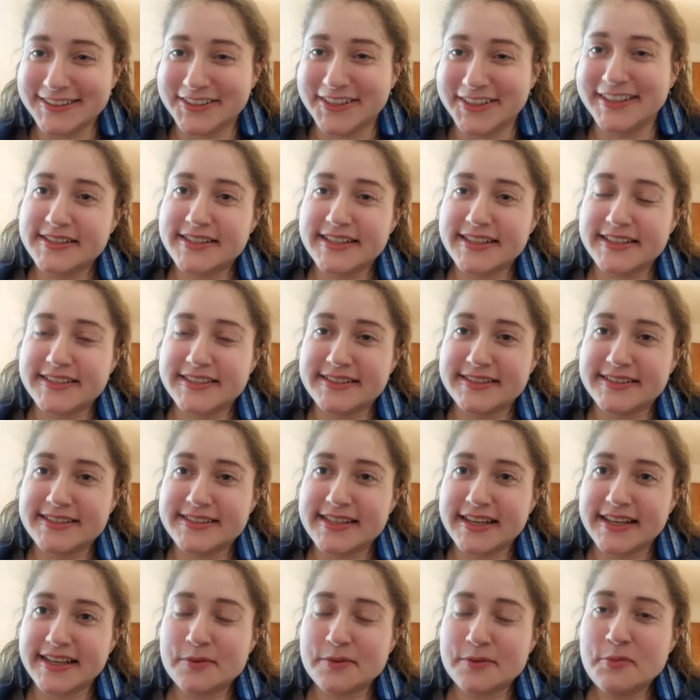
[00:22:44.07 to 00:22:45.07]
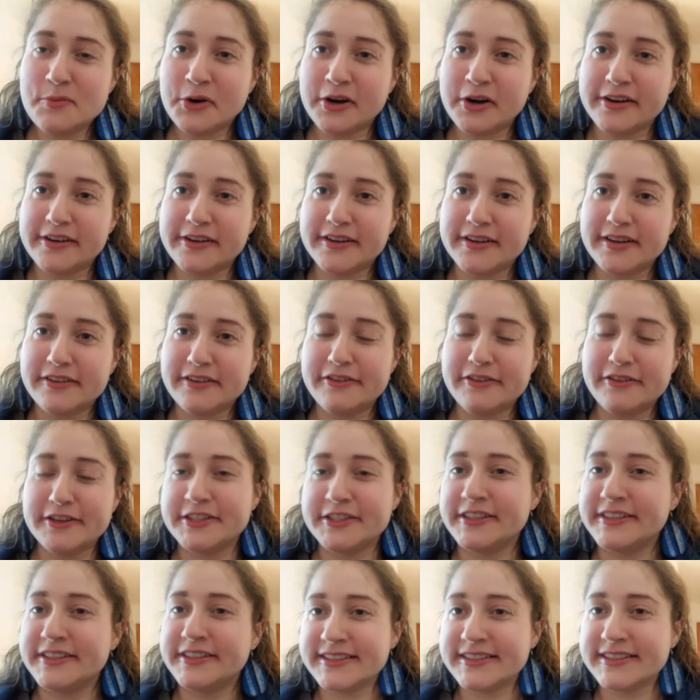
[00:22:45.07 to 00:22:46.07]
or it's like a more
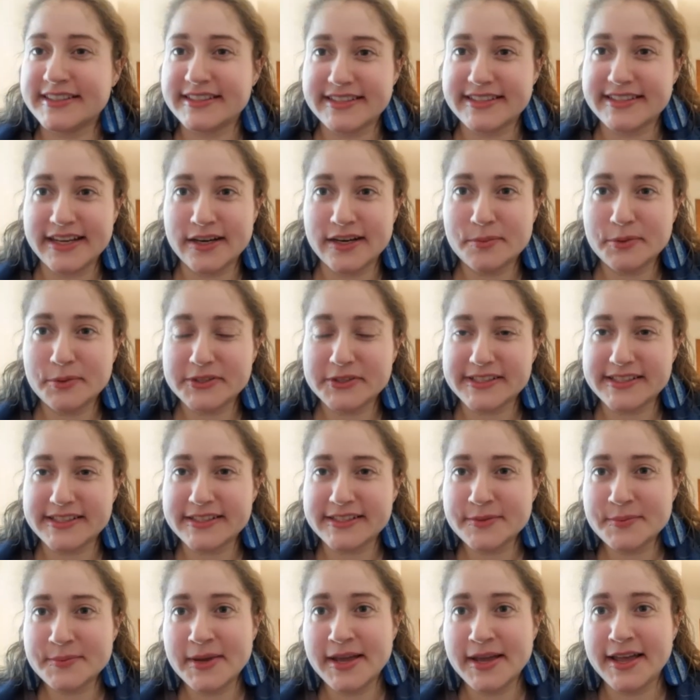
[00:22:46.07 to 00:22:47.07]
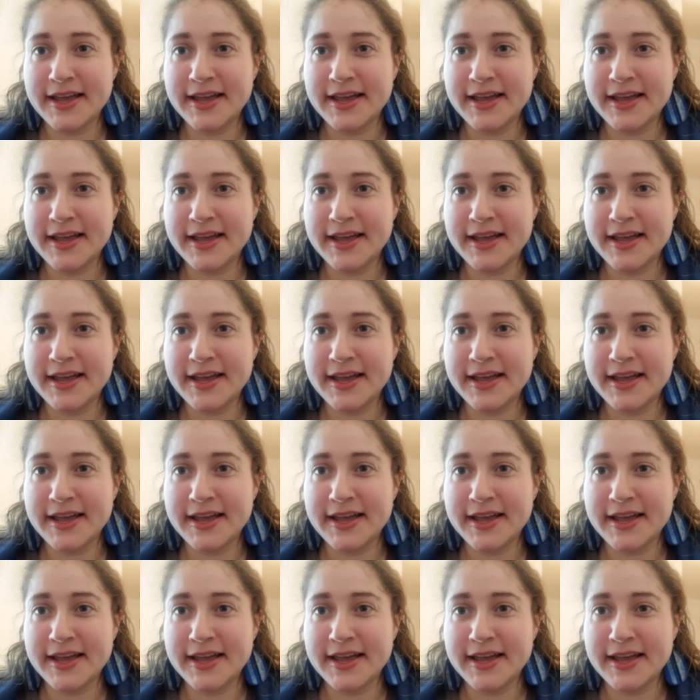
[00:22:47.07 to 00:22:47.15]
efficient and sustainable system.